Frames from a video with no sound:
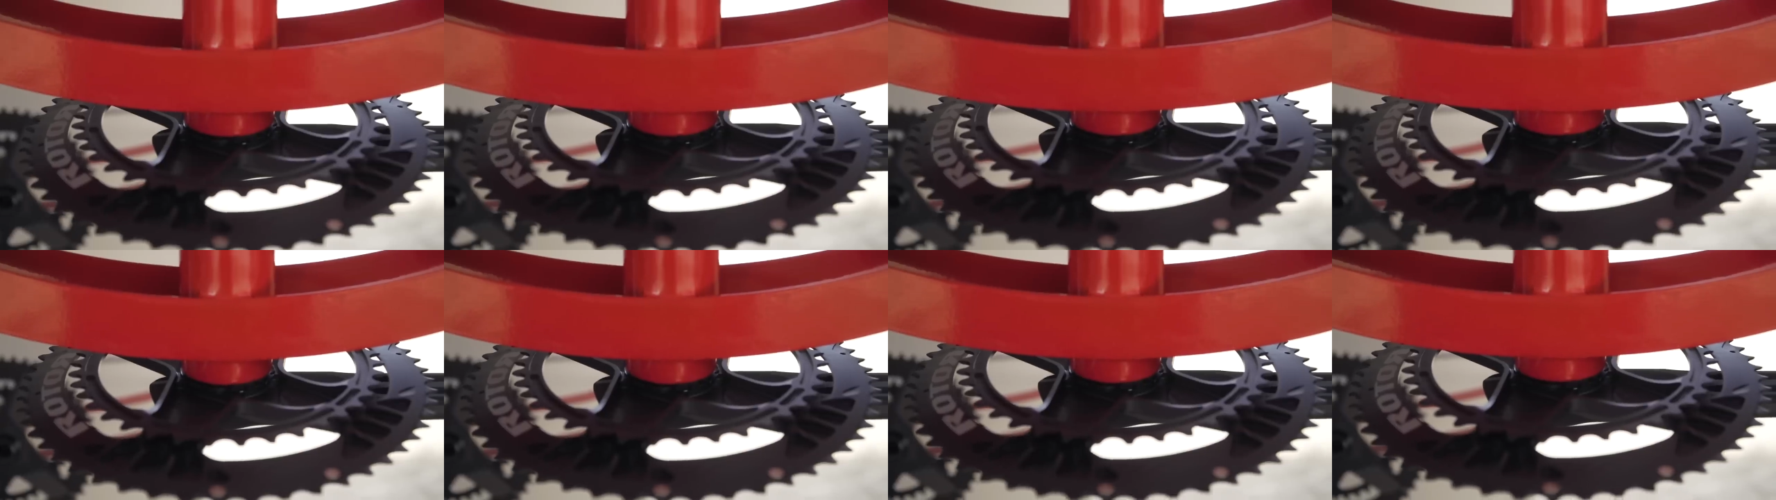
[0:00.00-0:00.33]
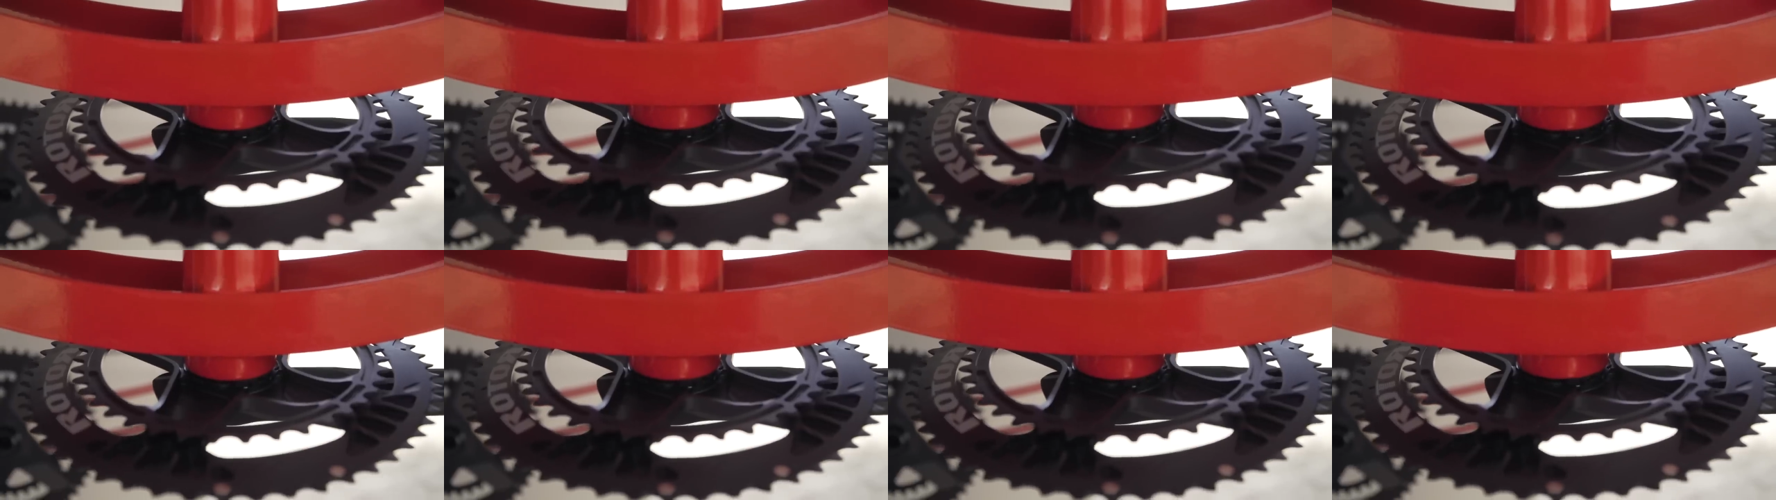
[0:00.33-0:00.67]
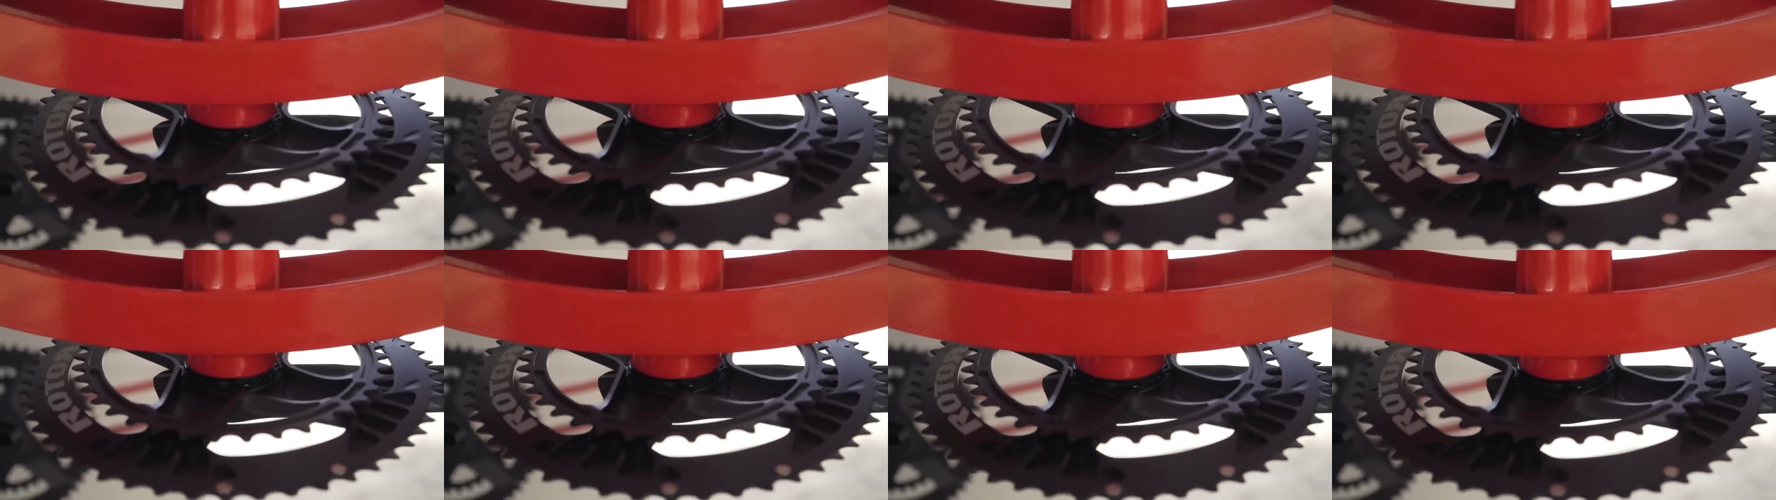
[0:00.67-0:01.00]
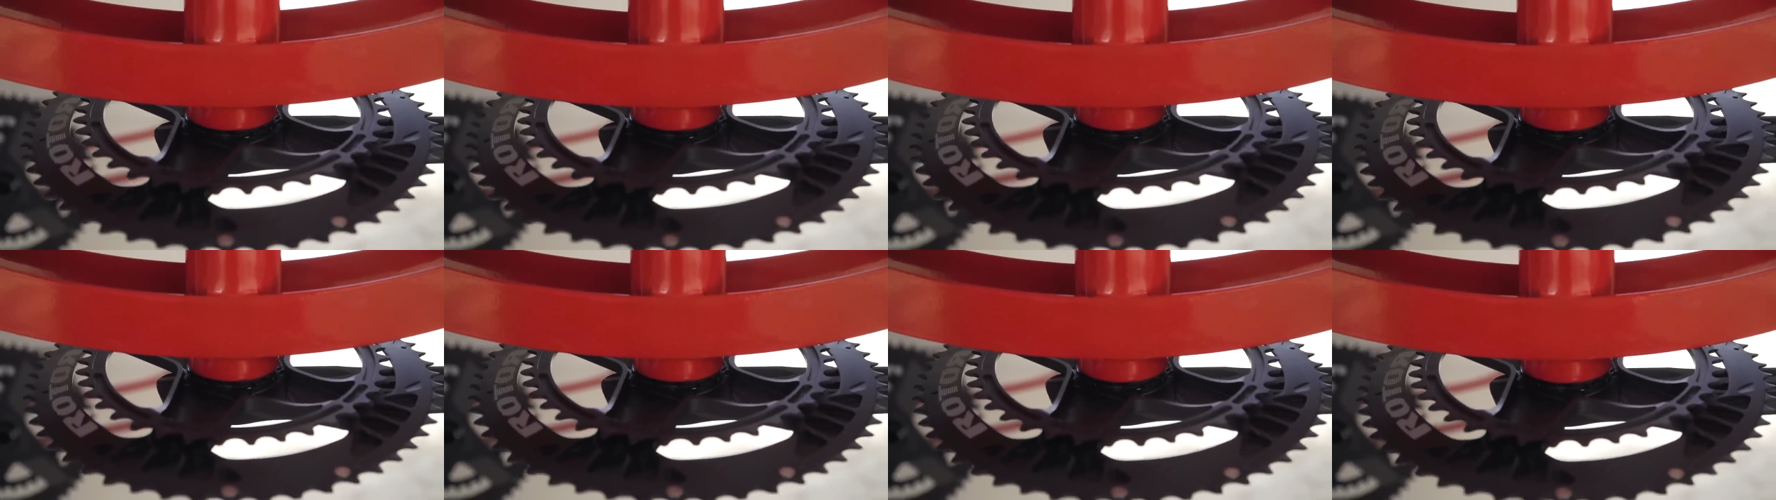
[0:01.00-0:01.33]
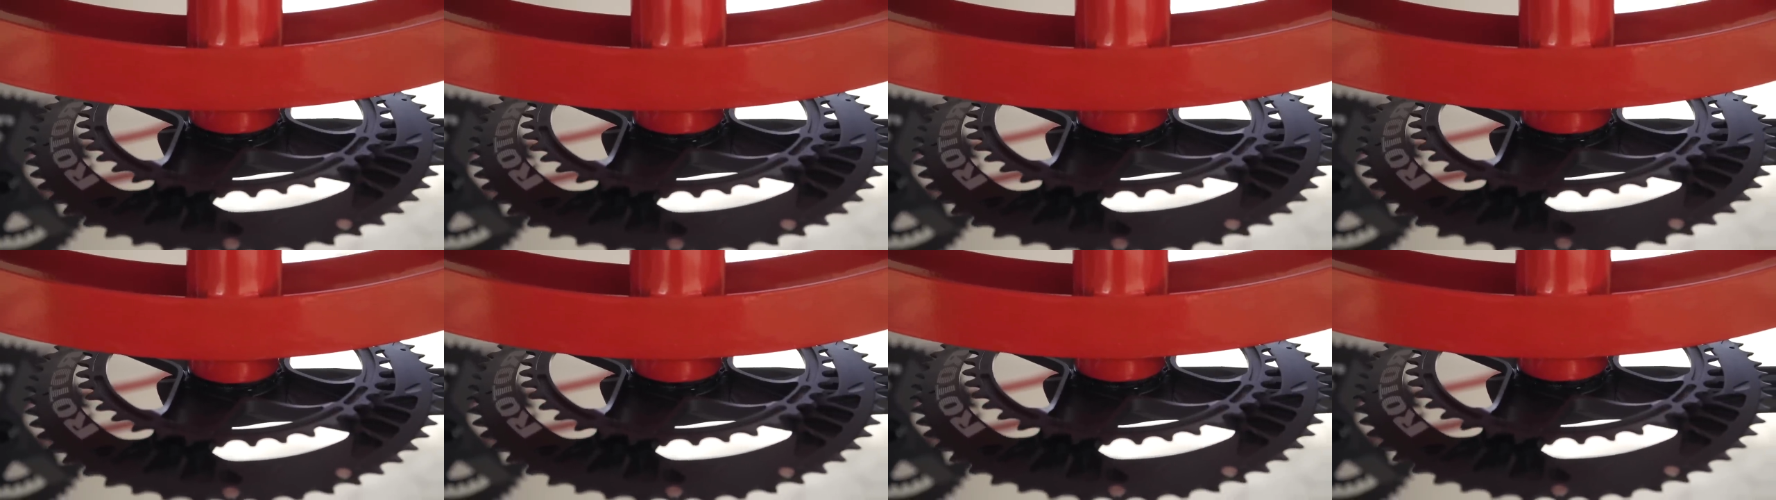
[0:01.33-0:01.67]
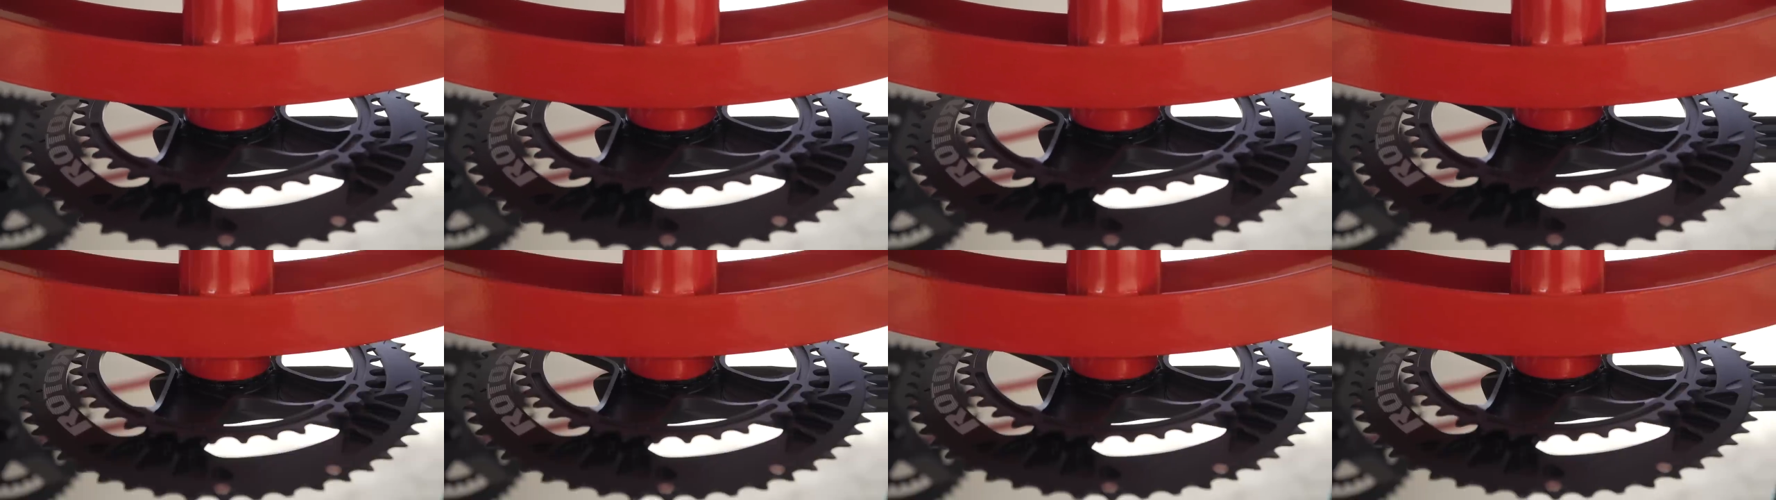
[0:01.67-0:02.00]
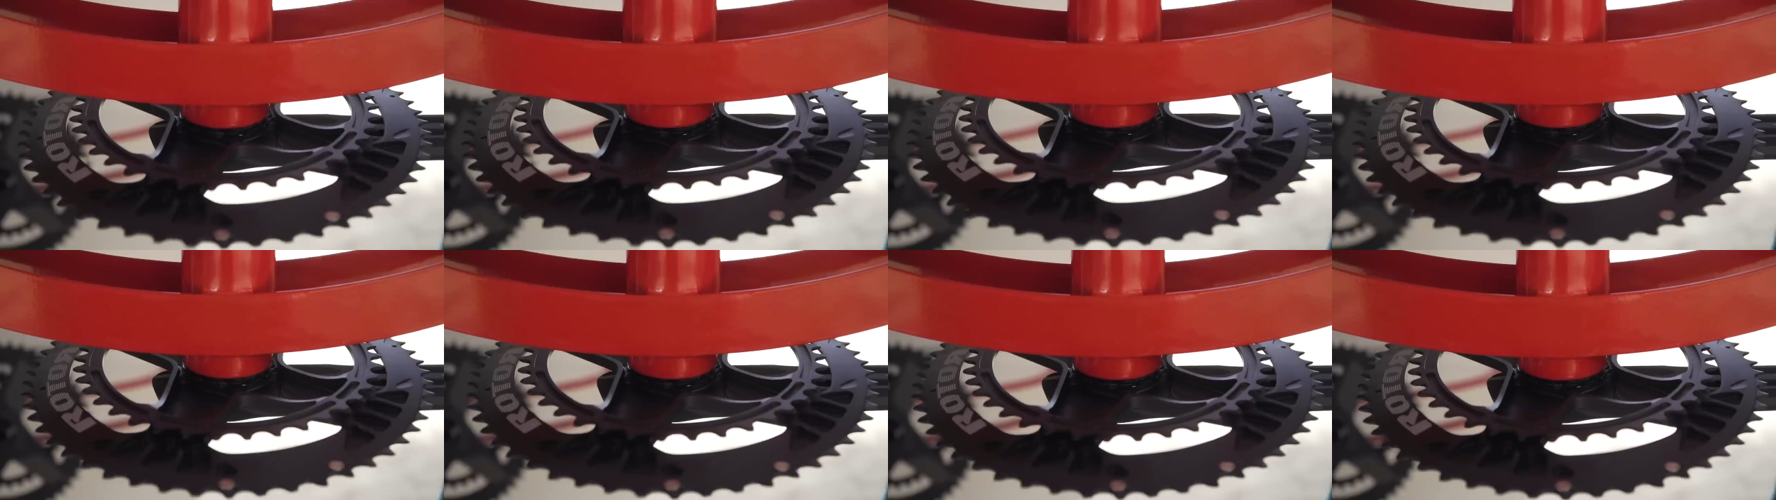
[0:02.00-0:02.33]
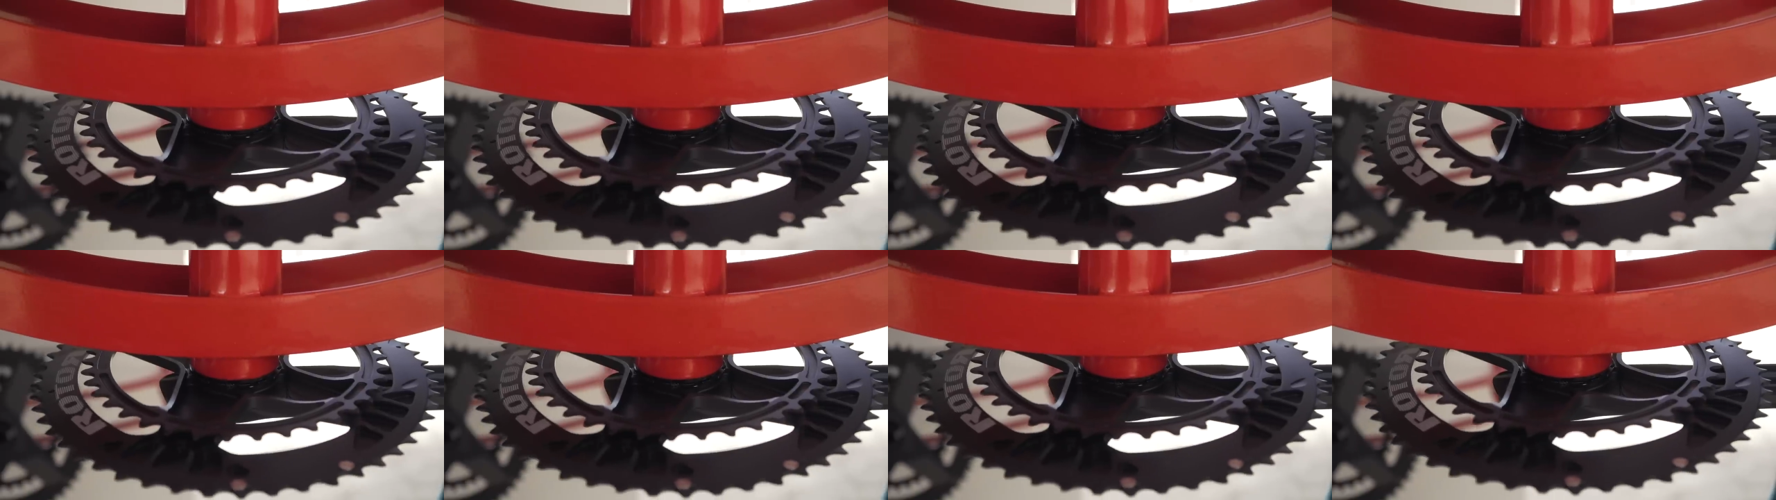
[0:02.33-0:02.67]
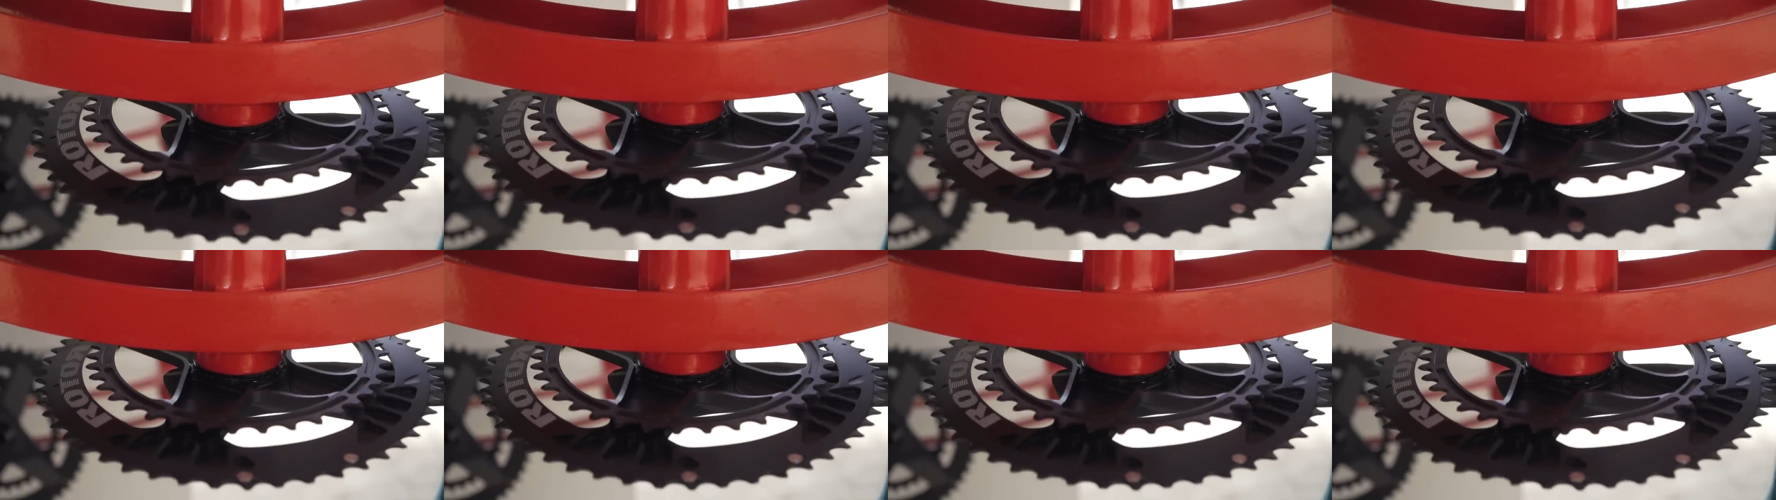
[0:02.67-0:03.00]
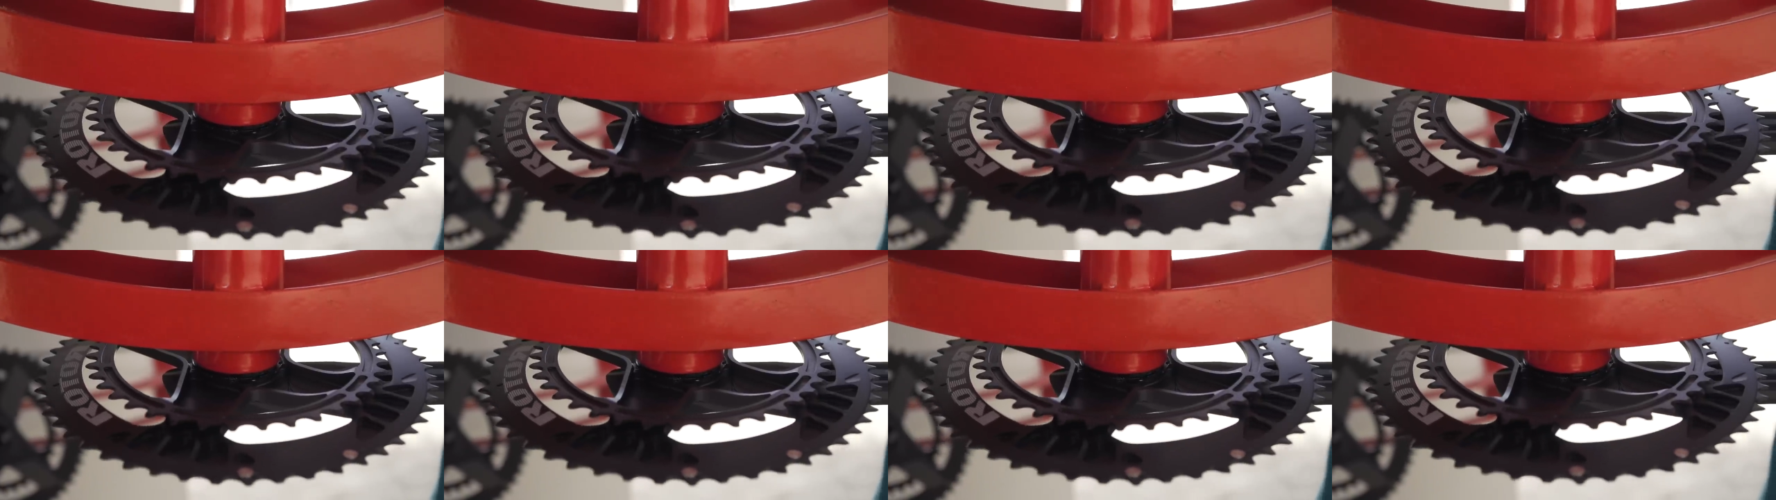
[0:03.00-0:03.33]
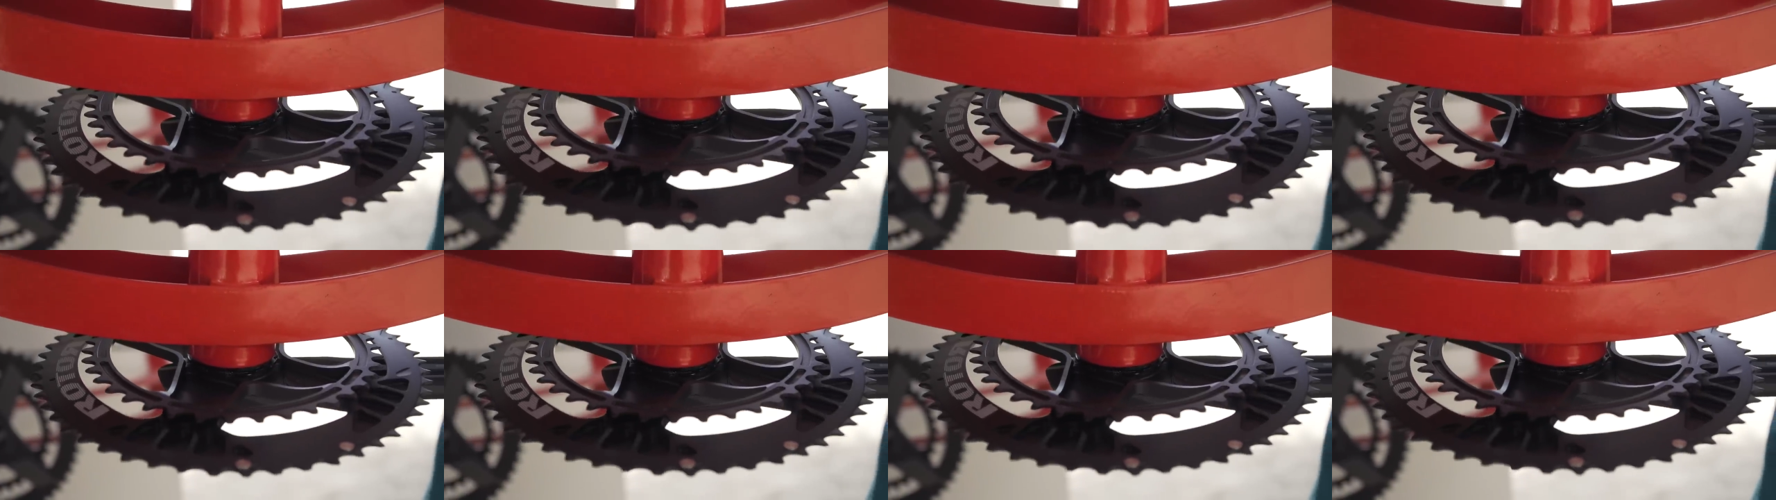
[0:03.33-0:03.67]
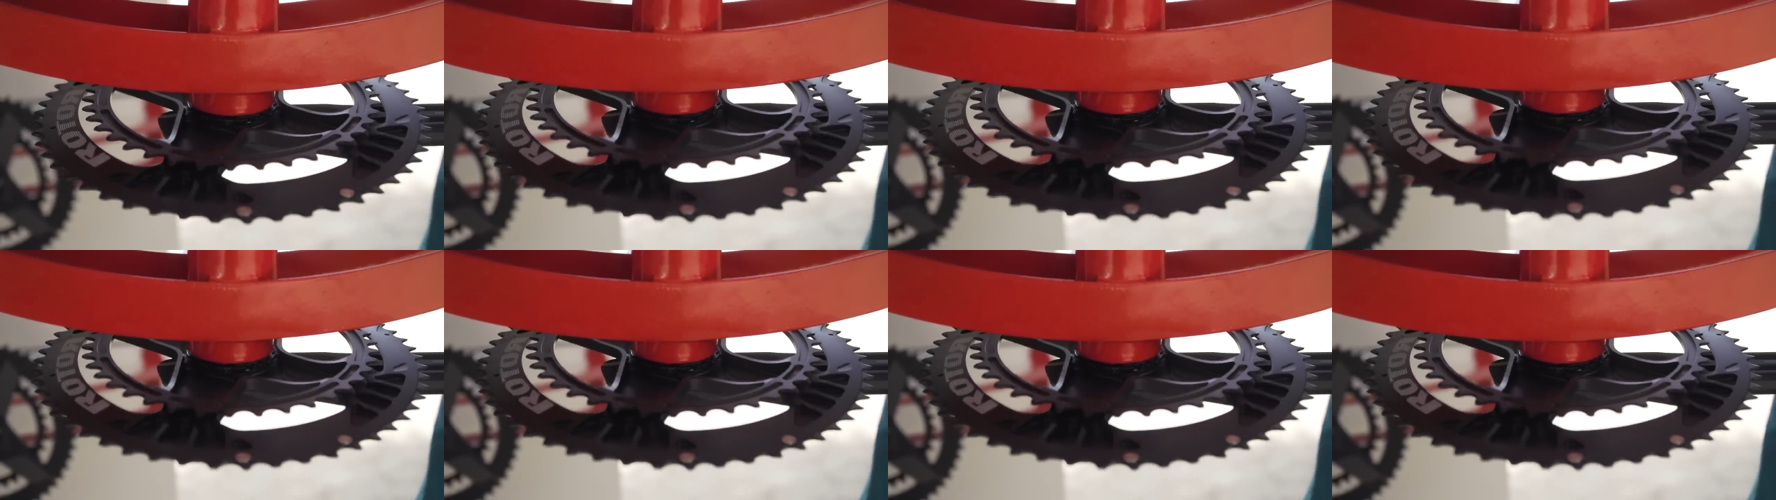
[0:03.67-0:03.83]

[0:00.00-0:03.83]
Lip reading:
Nobody's mouth can be seen.